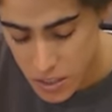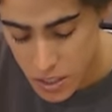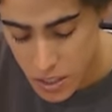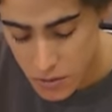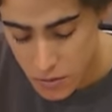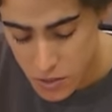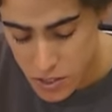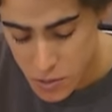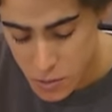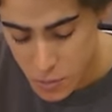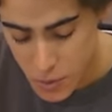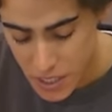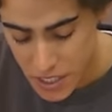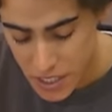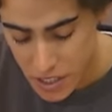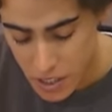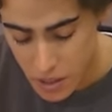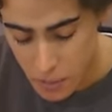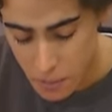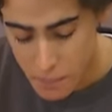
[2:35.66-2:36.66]
of the liver is pretty
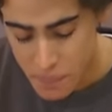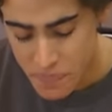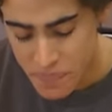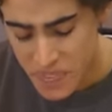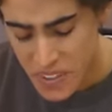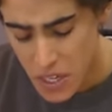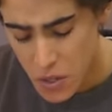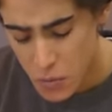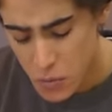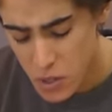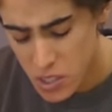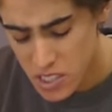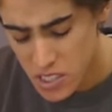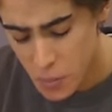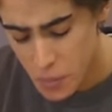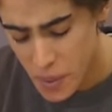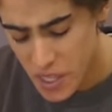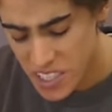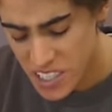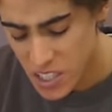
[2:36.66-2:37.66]
good. Really
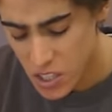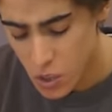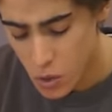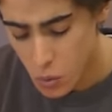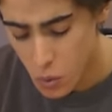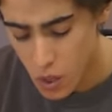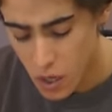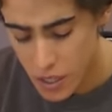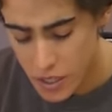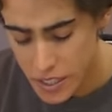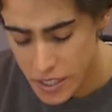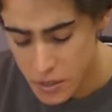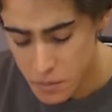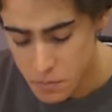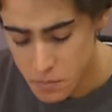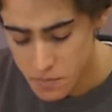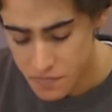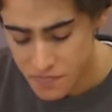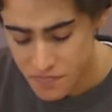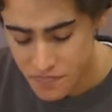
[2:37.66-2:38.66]
depends on the quality.